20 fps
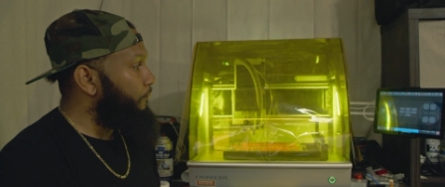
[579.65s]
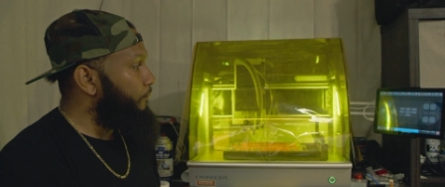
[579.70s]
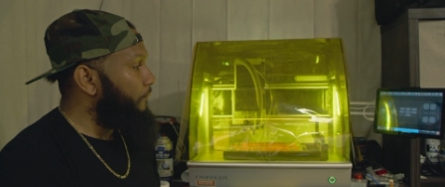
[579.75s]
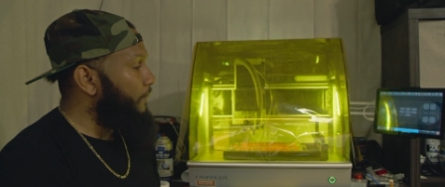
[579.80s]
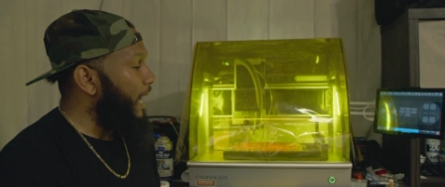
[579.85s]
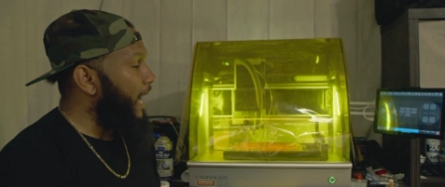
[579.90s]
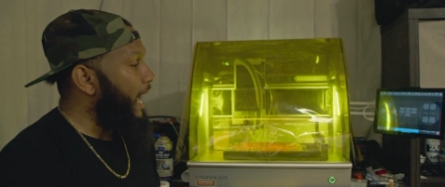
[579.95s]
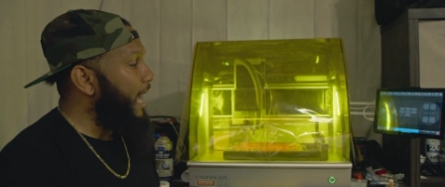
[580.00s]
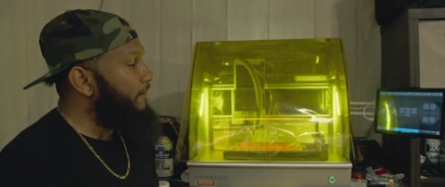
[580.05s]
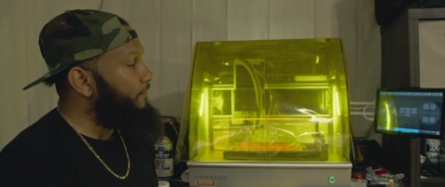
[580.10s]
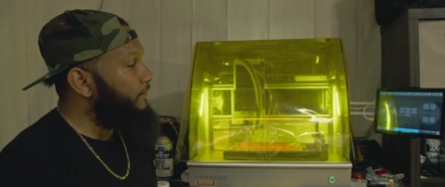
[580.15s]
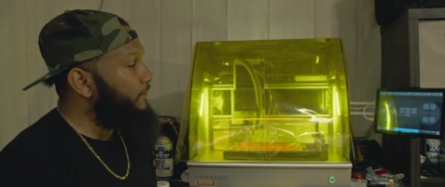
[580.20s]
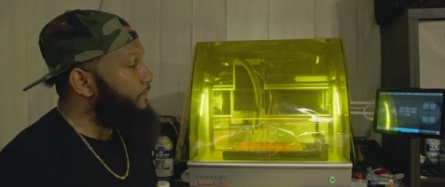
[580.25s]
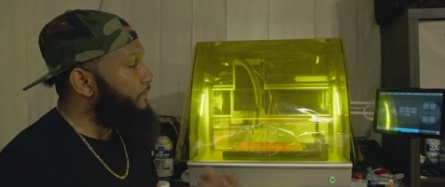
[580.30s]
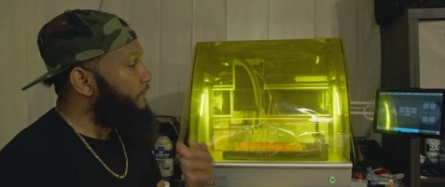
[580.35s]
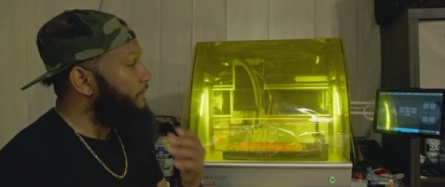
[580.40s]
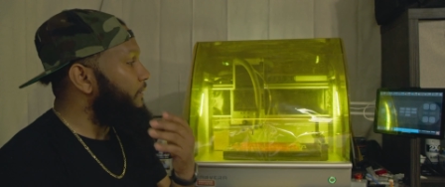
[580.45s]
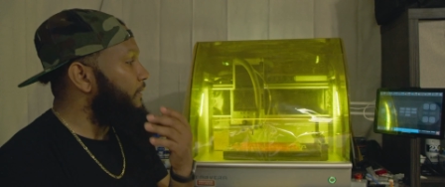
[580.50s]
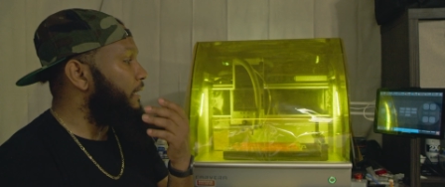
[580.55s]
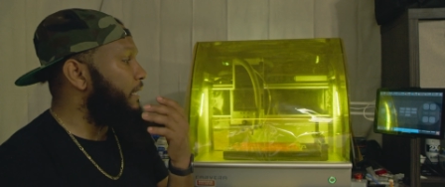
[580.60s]
I
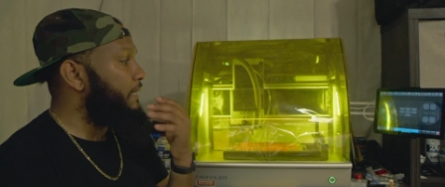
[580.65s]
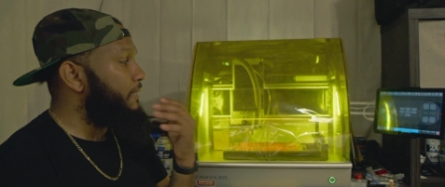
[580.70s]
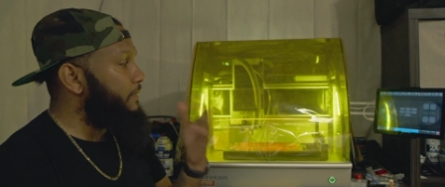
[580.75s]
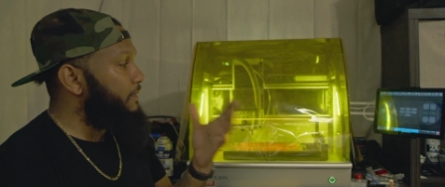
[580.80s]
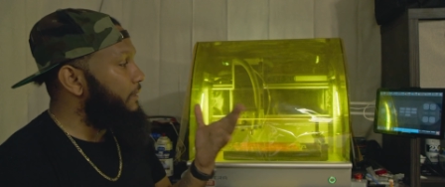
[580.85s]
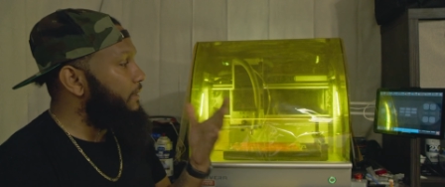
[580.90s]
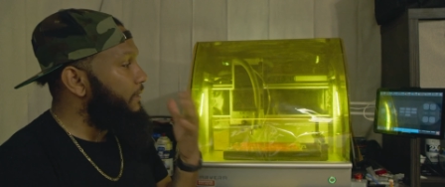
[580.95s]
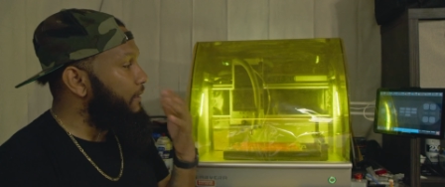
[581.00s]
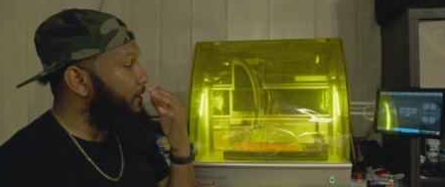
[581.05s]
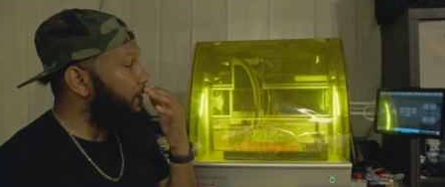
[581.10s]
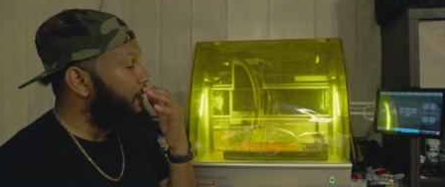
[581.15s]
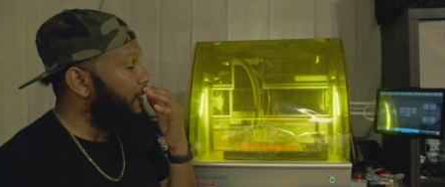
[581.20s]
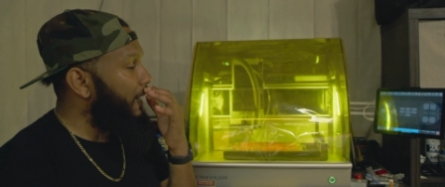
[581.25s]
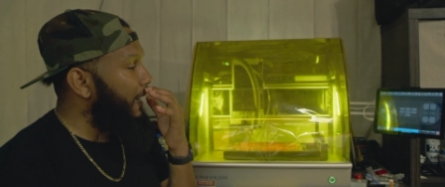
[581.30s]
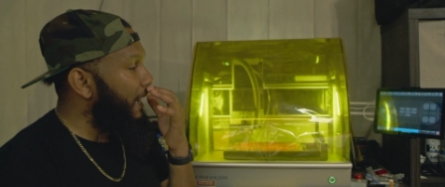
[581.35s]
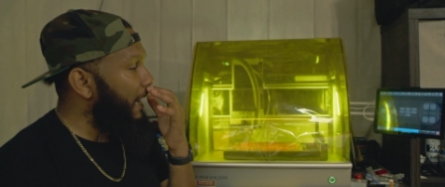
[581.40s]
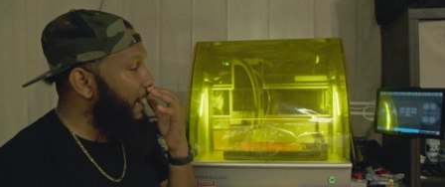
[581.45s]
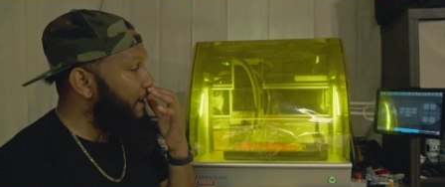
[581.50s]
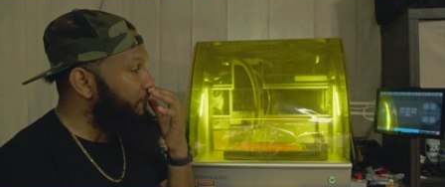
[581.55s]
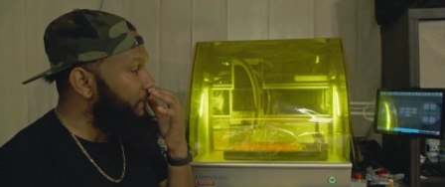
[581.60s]

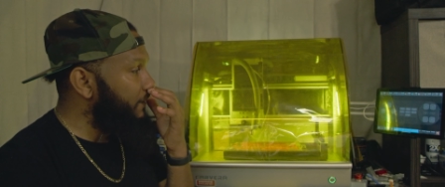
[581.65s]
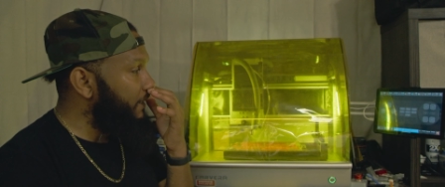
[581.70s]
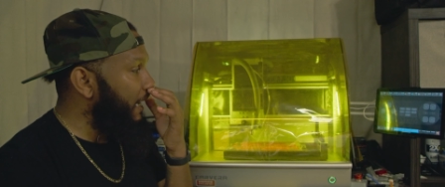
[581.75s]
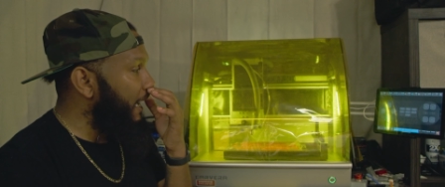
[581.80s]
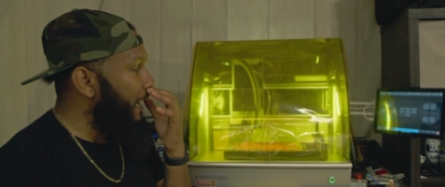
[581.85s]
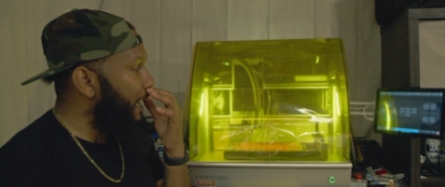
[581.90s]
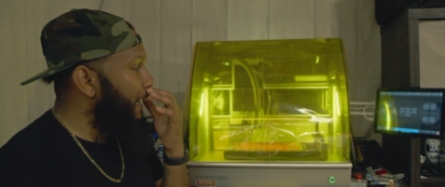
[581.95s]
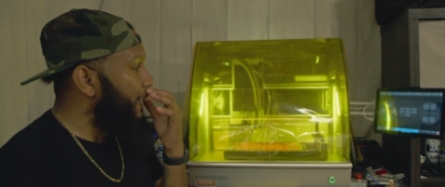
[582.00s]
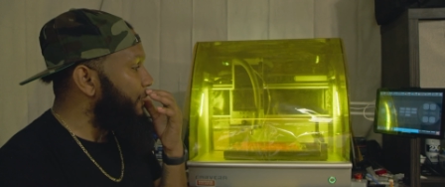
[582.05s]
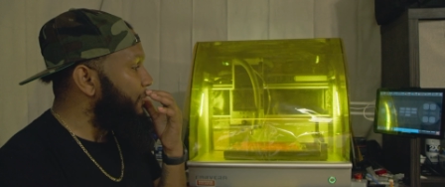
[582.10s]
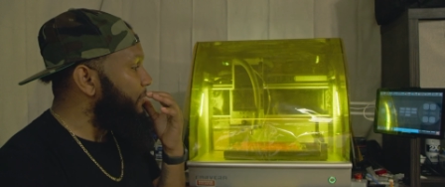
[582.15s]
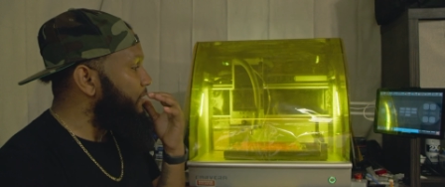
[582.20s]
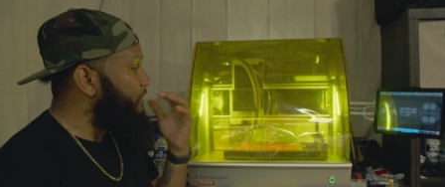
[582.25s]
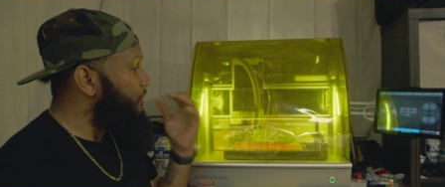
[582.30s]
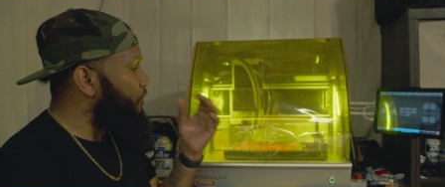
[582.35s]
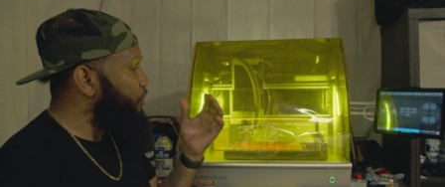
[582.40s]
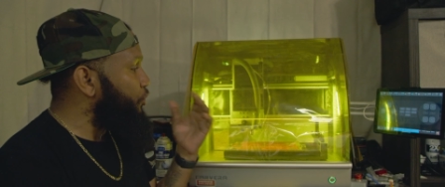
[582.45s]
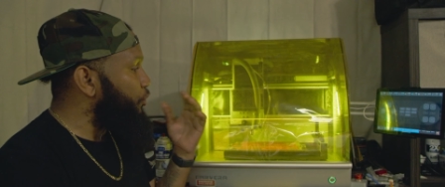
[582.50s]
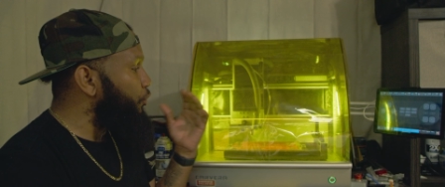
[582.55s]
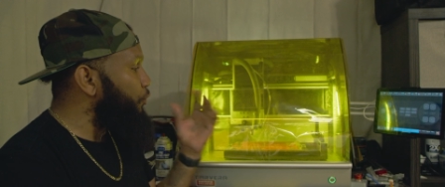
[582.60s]
haven't had
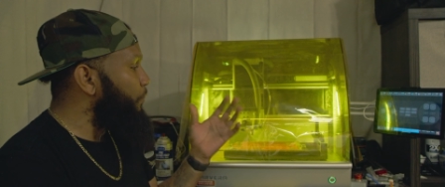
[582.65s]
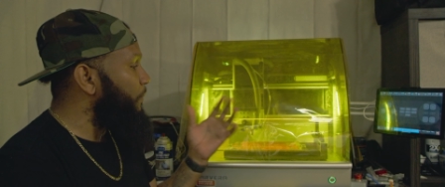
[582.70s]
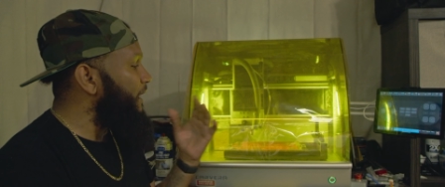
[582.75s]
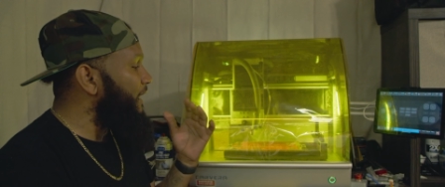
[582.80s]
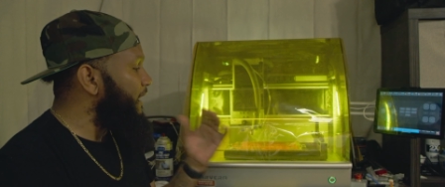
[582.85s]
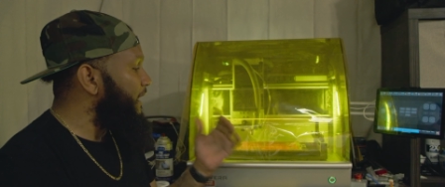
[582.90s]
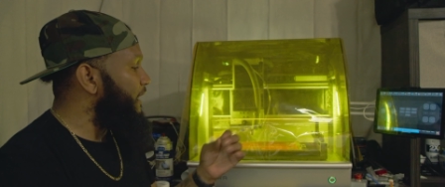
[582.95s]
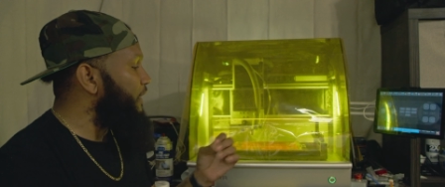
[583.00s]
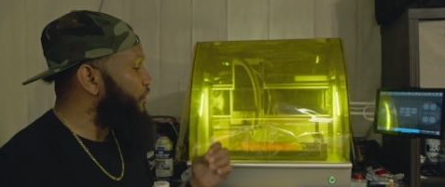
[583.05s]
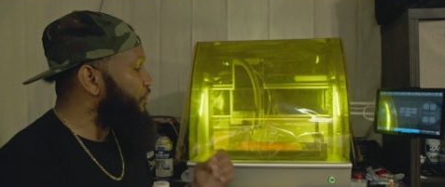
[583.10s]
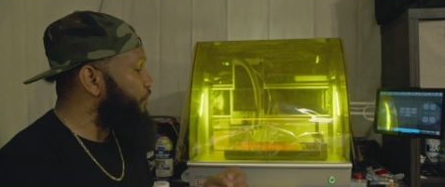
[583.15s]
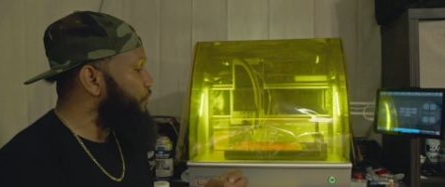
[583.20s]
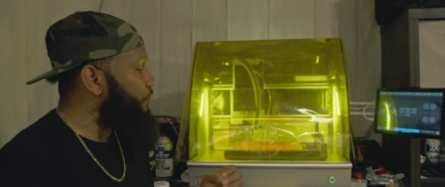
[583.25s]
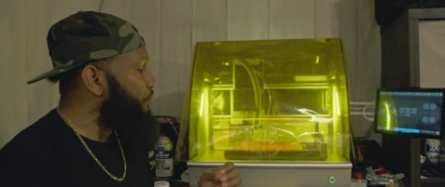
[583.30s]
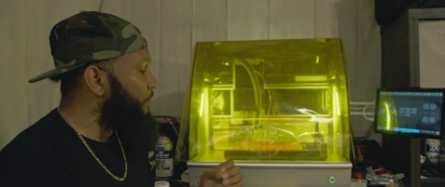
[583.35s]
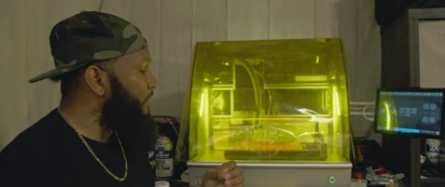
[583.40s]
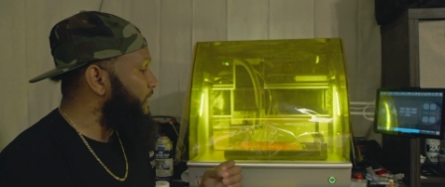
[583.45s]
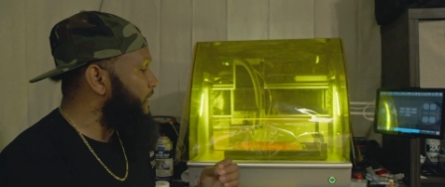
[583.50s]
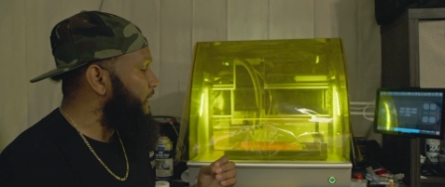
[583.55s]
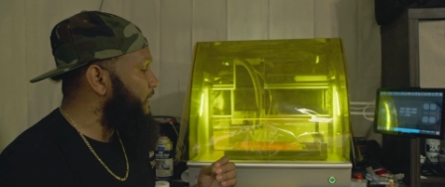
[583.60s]
too many
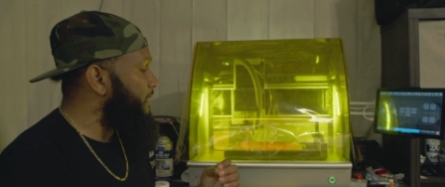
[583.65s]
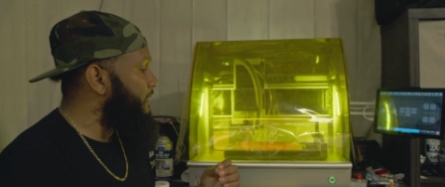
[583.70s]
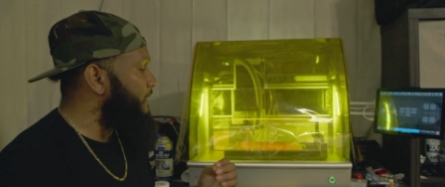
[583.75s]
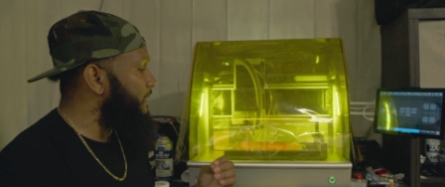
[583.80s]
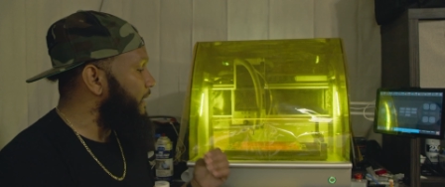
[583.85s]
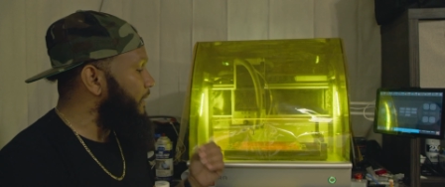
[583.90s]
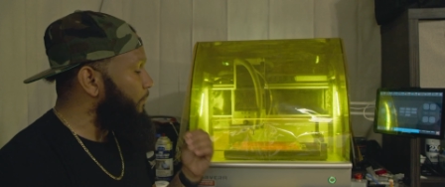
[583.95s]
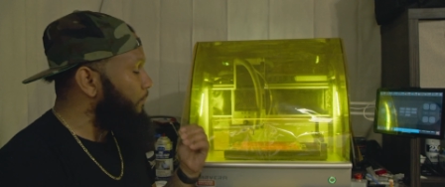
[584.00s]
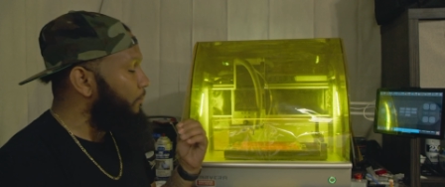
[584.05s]
issues with this.